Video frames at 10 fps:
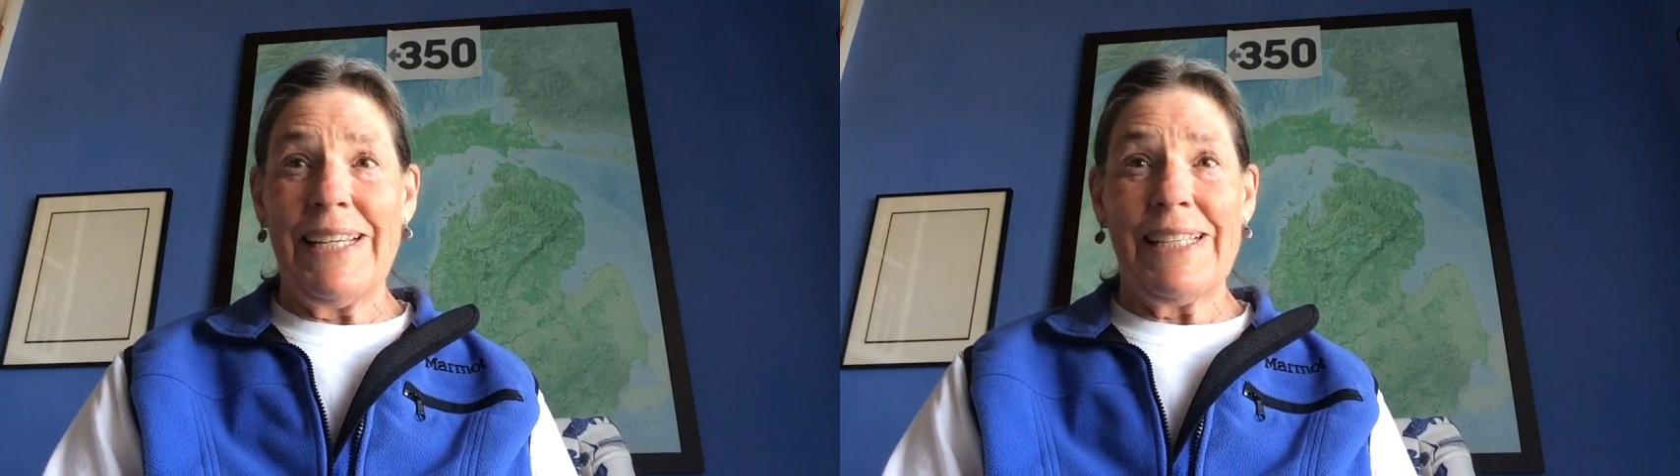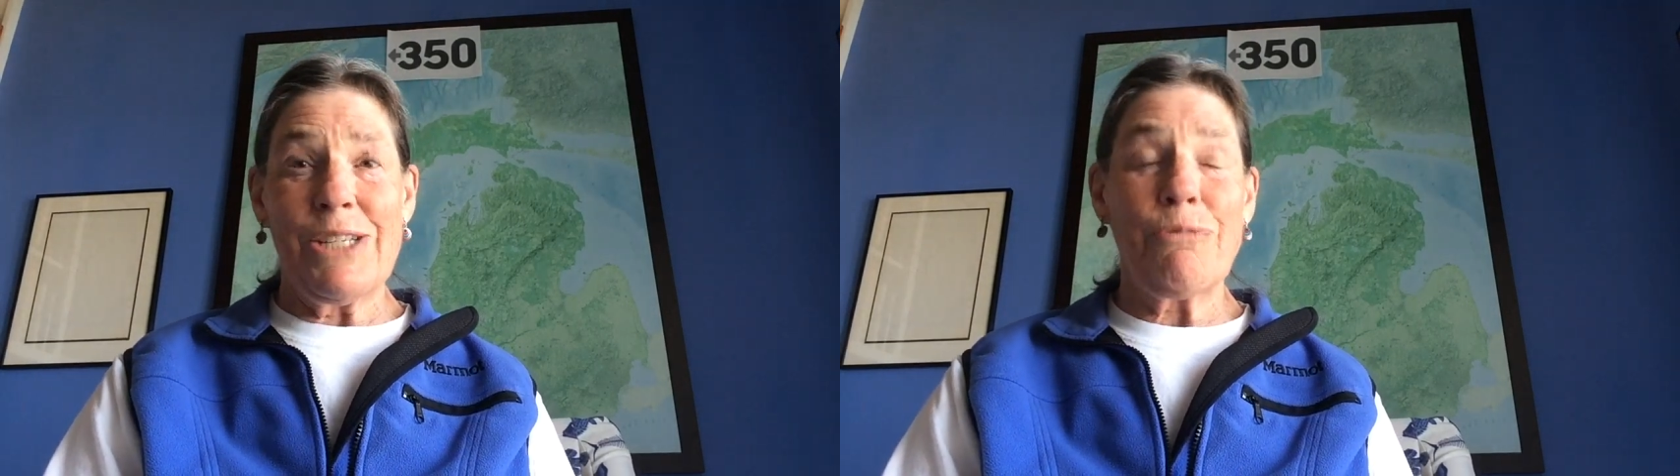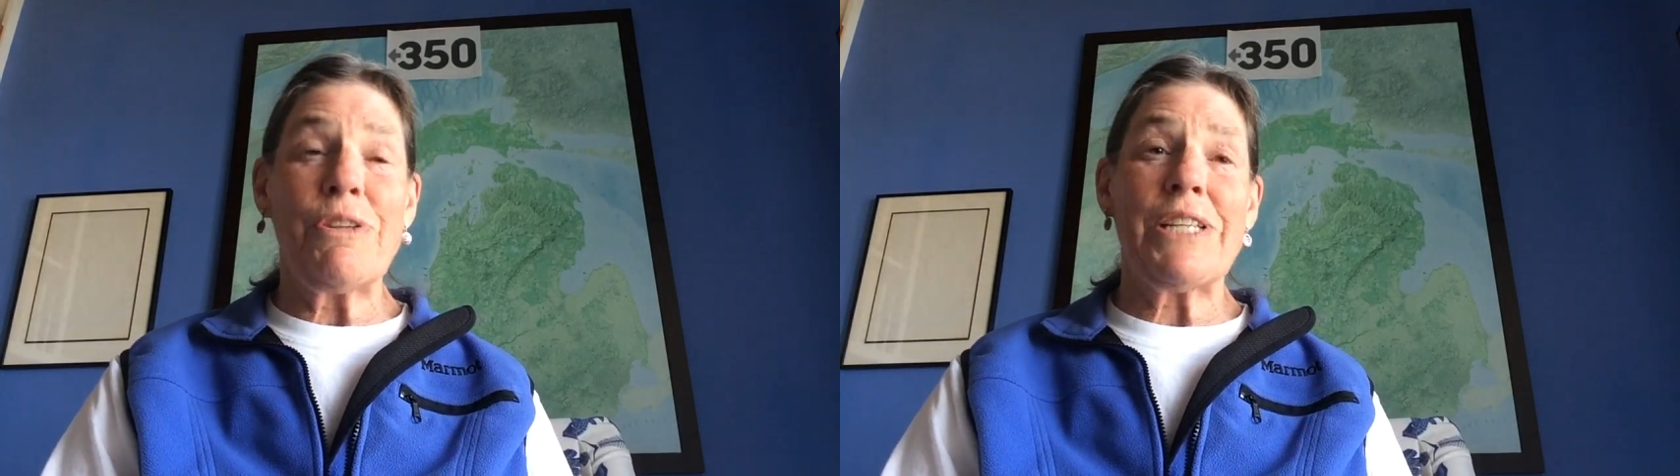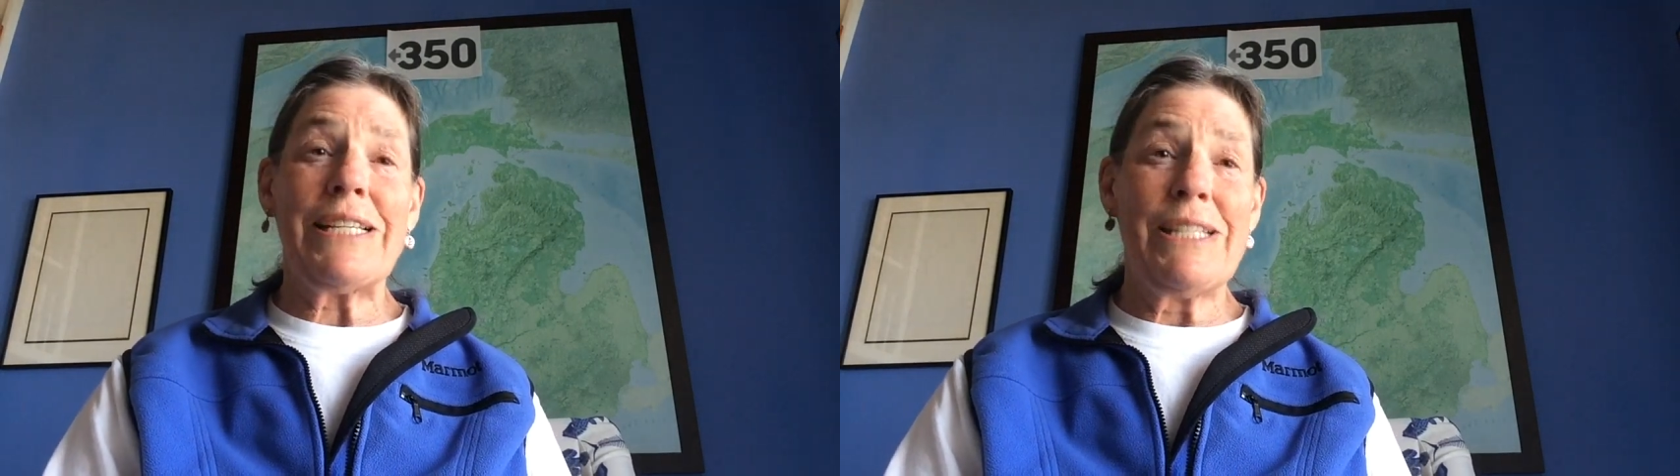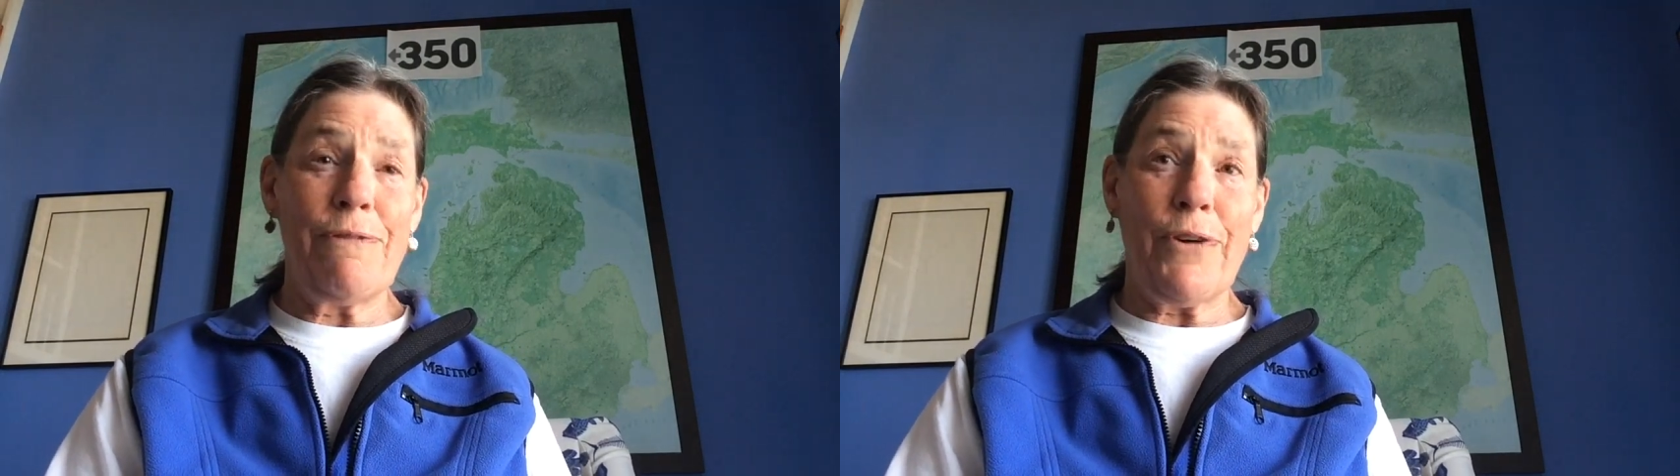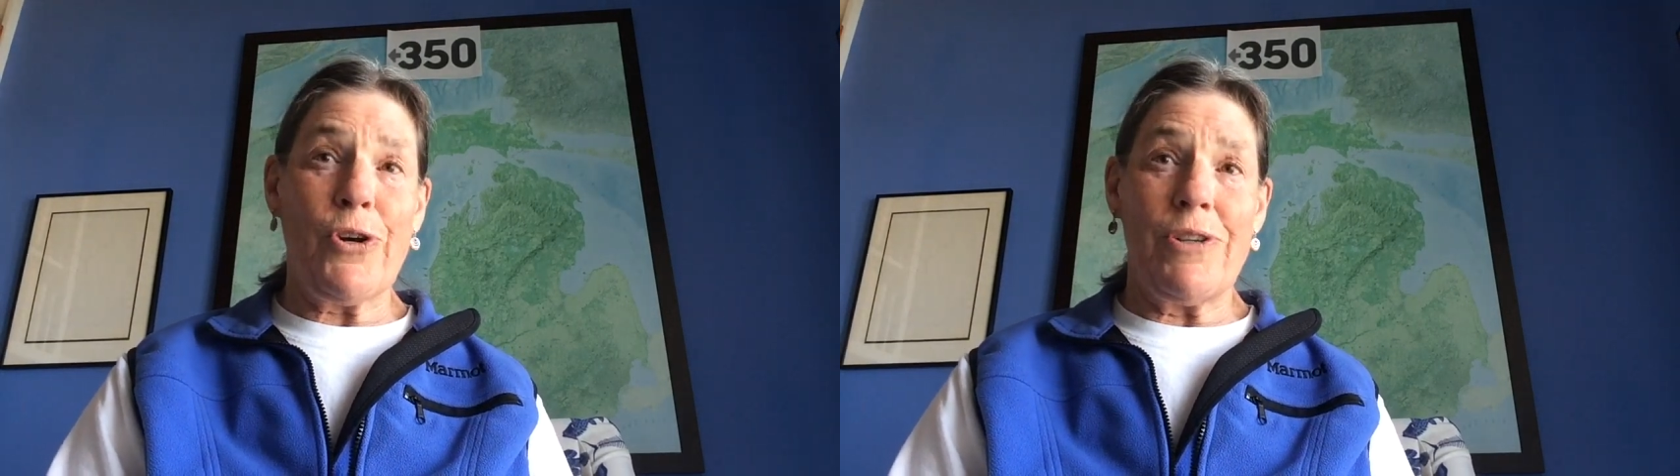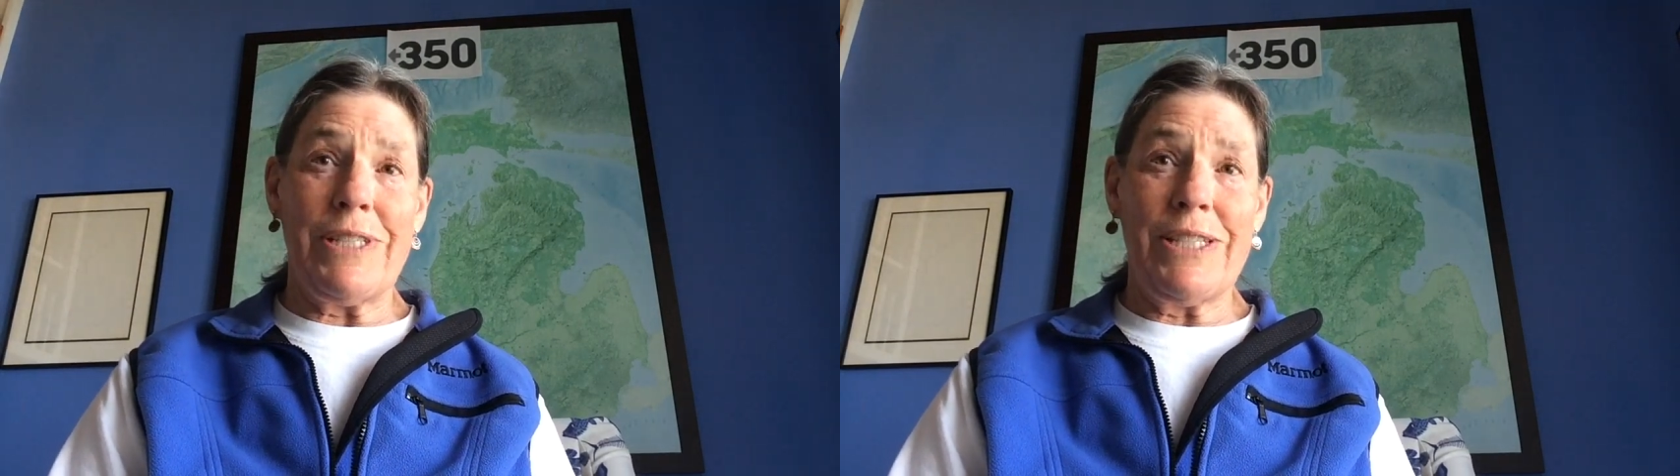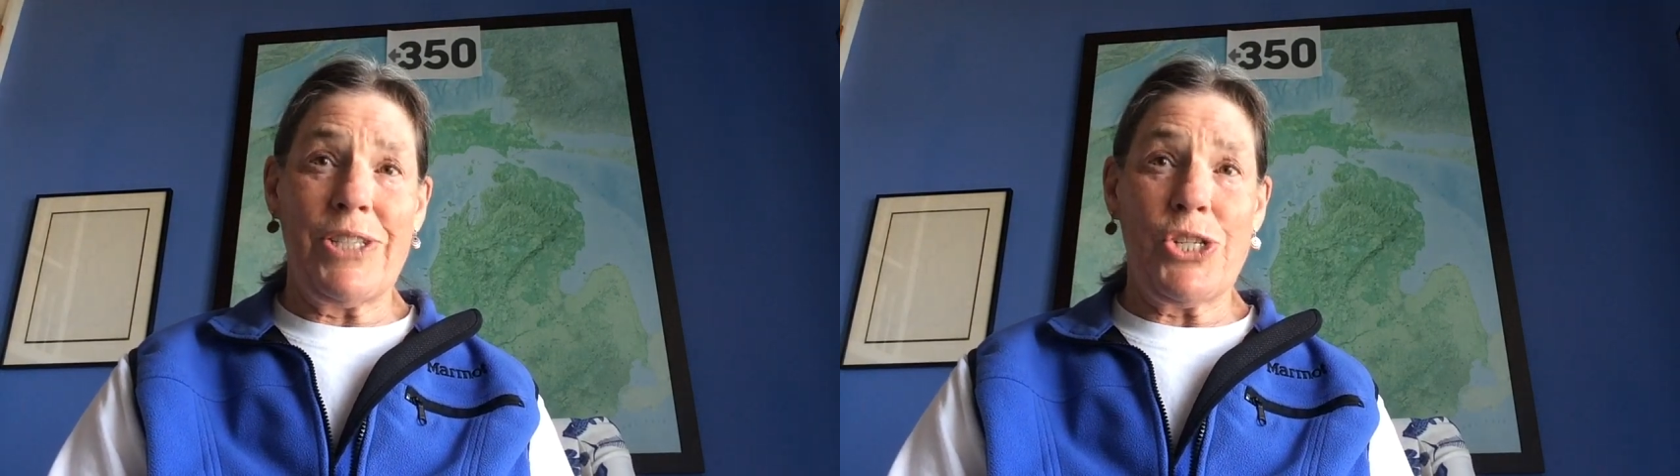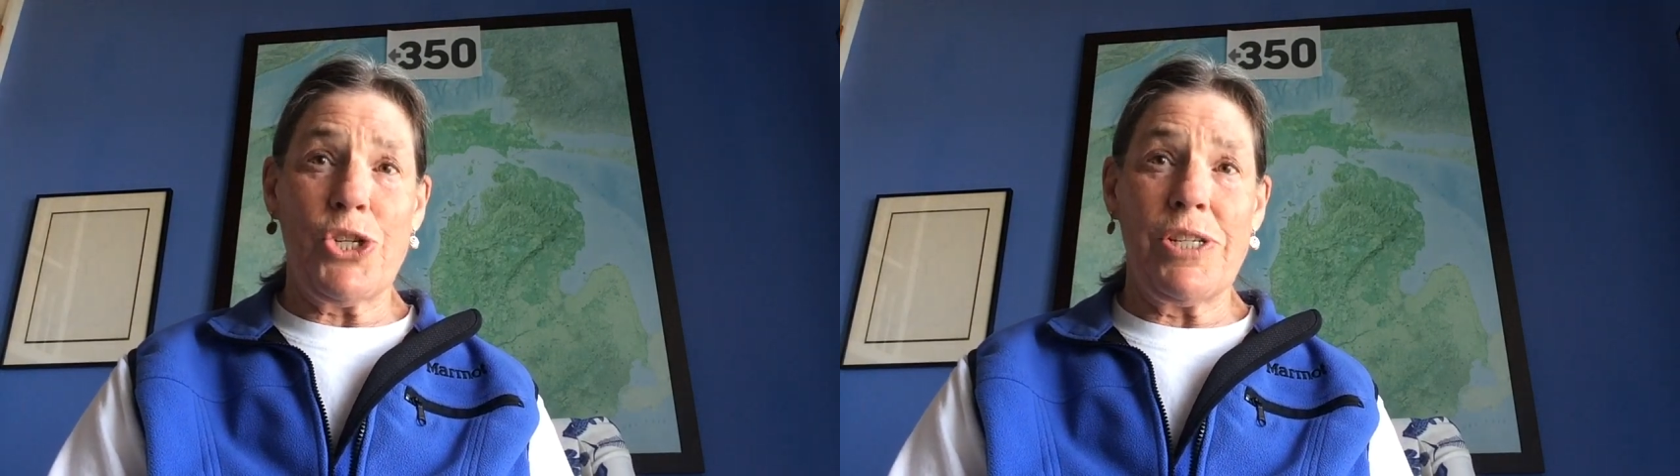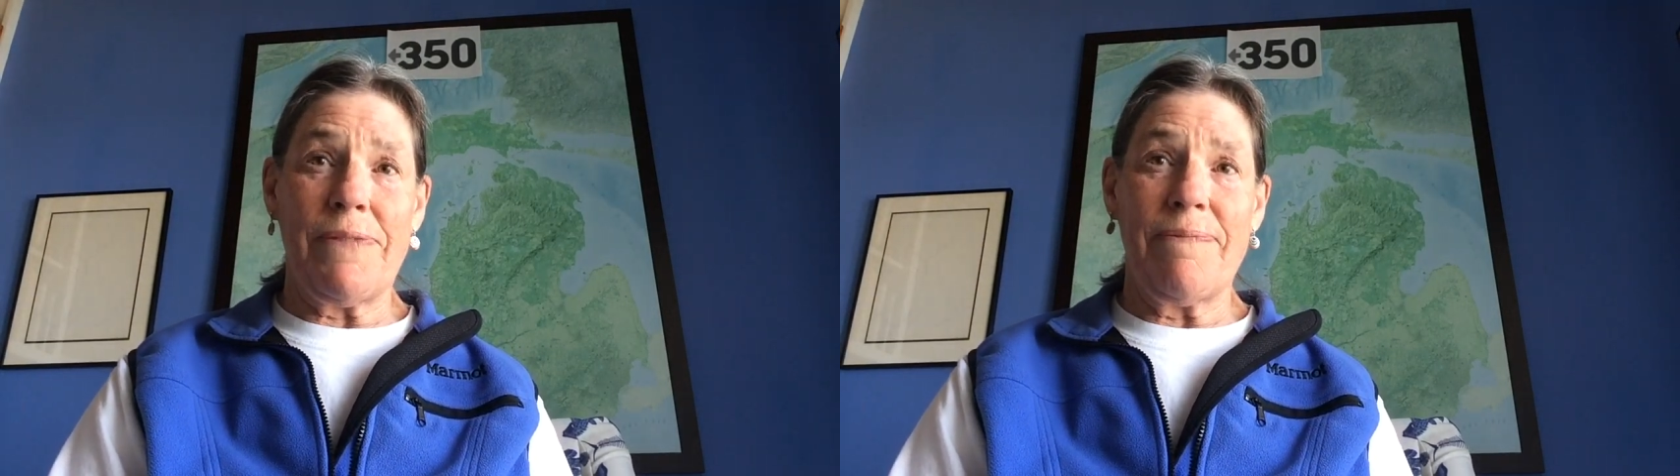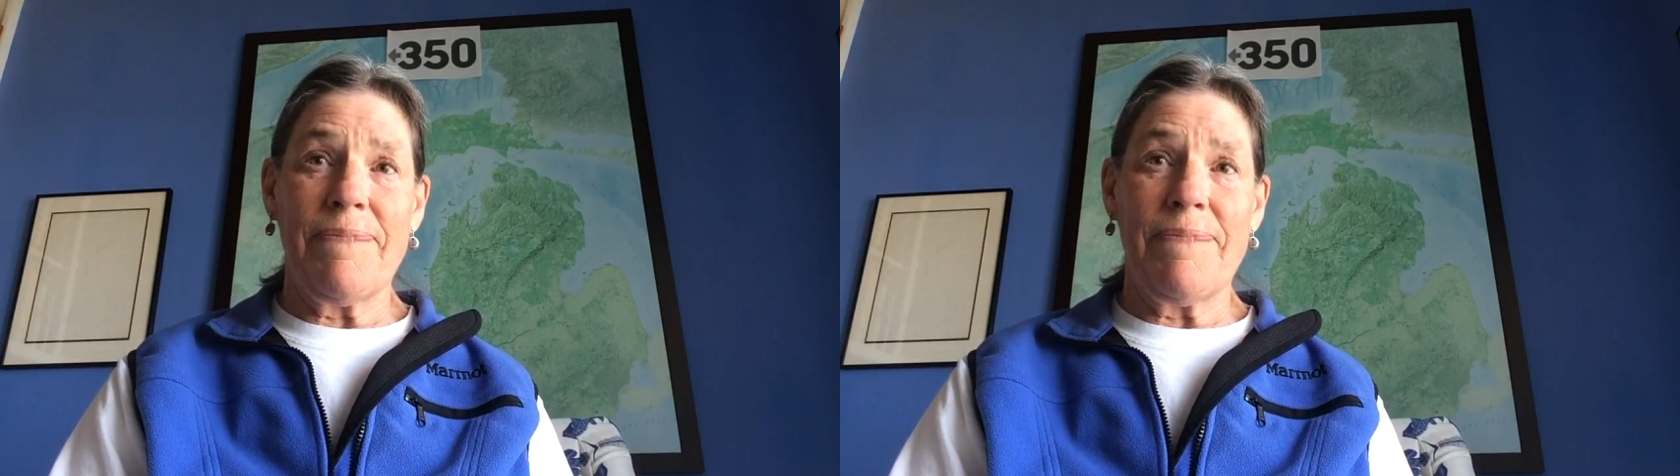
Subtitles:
This was a difficult decision.